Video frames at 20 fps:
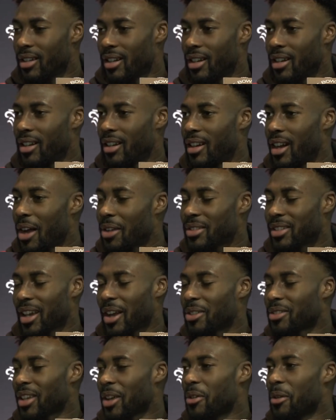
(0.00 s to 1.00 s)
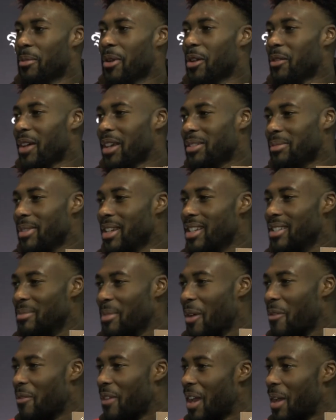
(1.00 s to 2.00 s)
I'll say what motivates me is
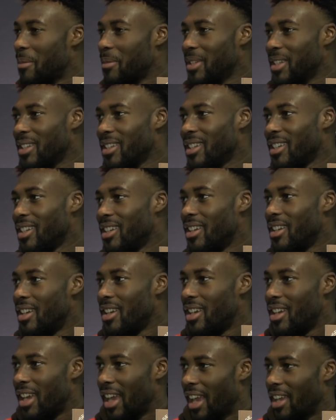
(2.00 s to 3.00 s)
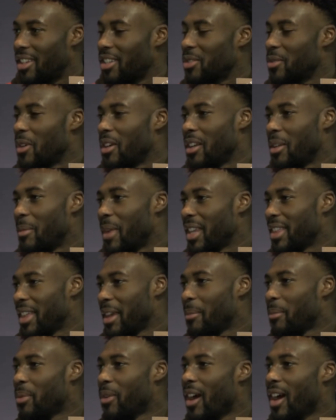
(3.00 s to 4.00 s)
my family and just wanting to make
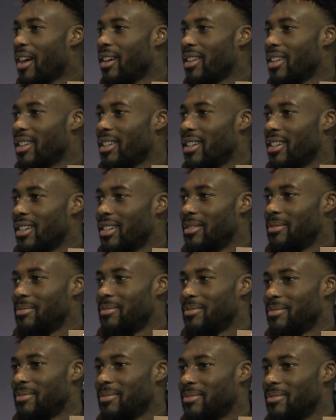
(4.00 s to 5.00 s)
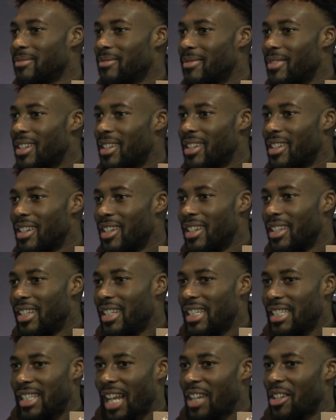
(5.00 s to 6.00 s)
them proud. And
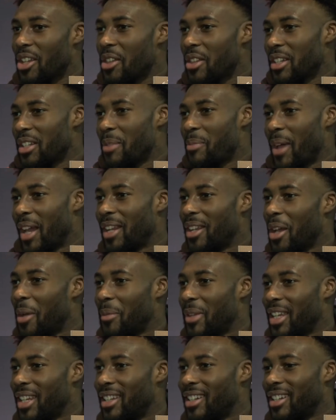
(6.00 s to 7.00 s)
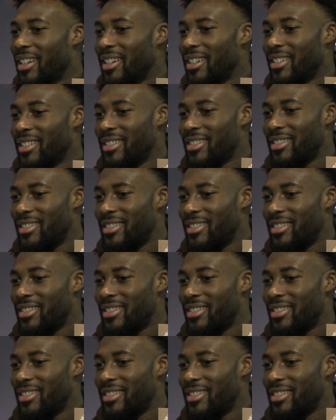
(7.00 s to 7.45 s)
because I know they're dependent on me. And I